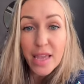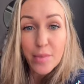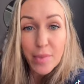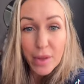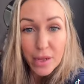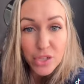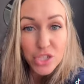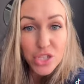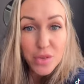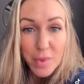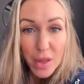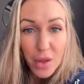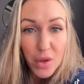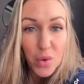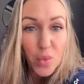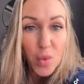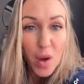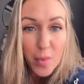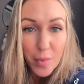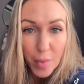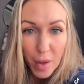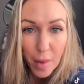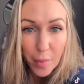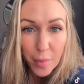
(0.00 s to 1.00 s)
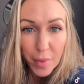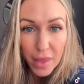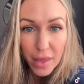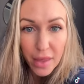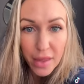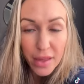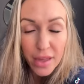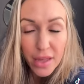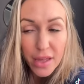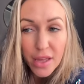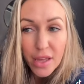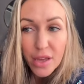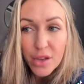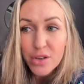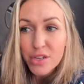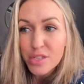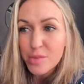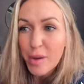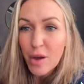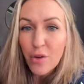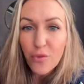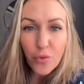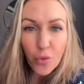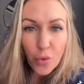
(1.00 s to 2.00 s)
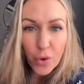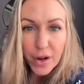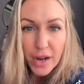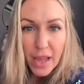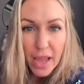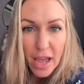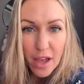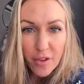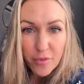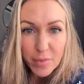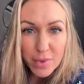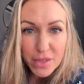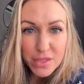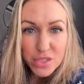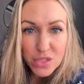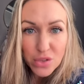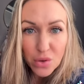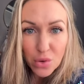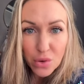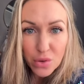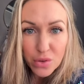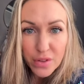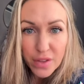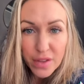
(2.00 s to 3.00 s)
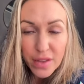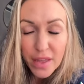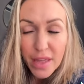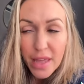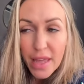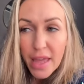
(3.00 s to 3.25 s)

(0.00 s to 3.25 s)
a Belgian Malinois puppy who's about 4.5 months old.